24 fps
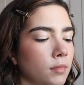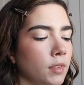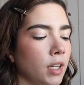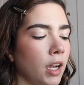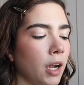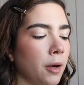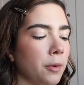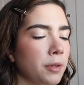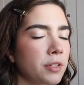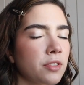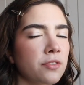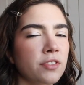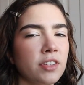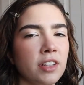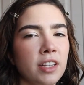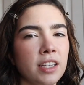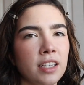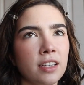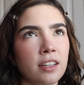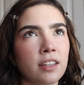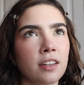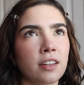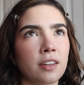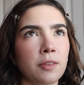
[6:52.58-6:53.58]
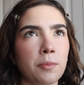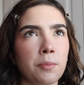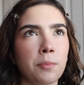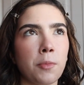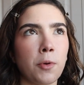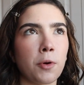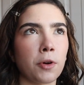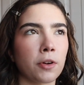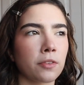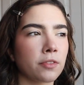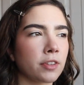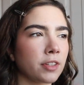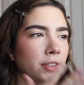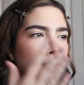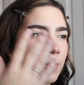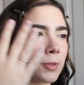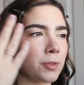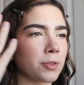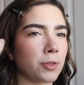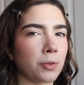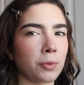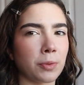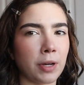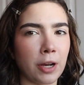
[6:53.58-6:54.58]
I always feel like more of it
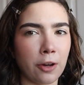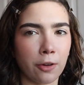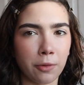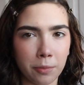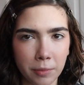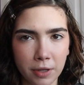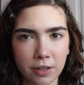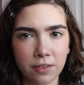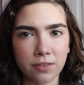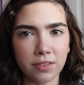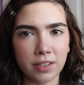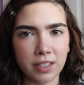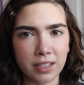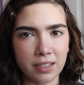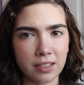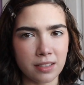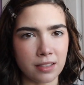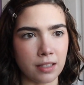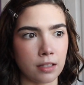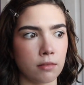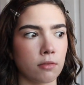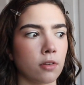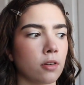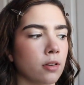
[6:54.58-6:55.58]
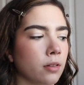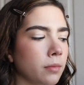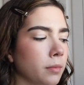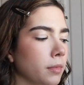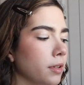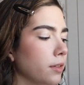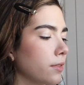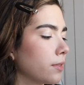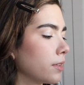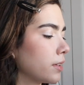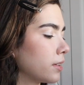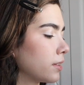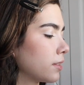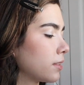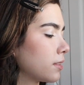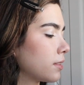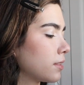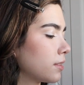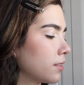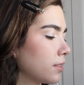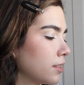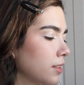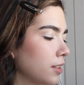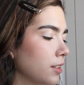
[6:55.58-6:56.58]
goes around my face than on my
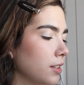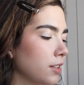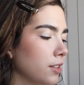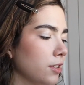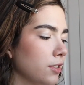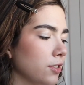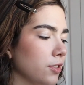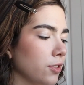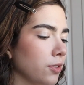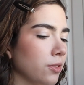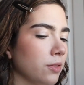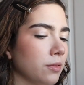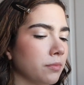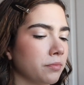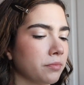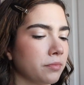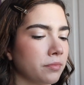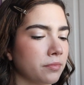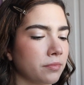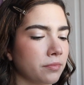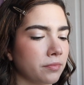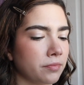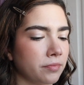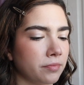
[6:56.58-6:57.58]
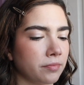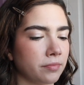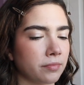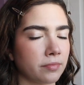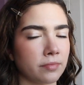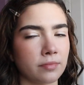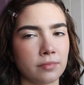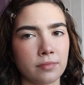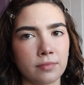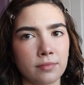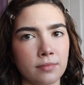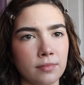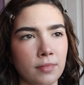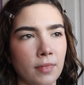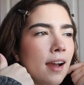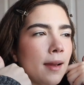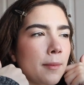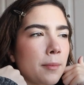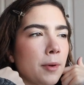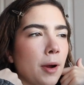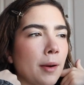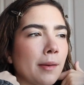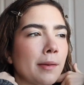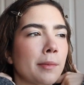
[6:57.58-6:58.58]
face, so I
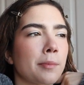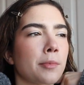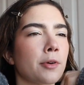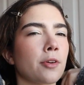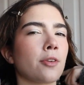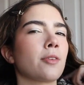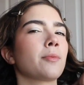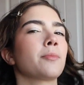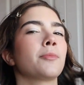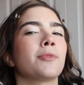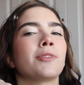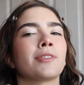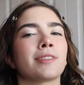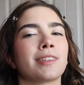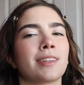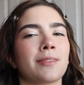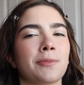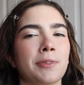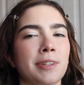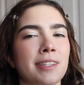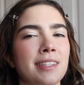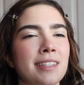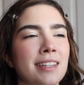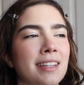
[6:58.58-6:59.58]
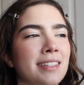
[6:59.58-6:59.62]
probably put on more than what's